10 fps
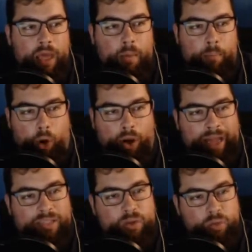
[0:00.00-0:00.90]
Boy,
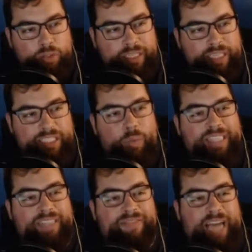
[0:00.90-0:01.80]
don't you see it's a
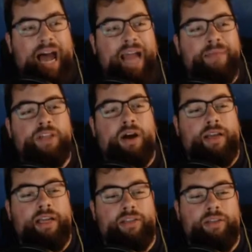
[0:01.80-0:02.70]
waste of time
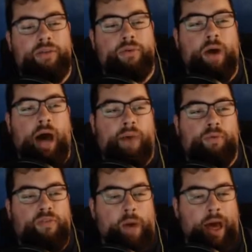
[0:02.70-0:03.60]
talking to you? Au
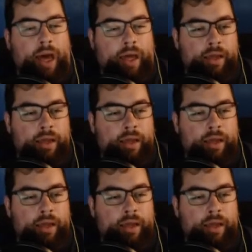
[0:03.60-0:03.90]
revoir.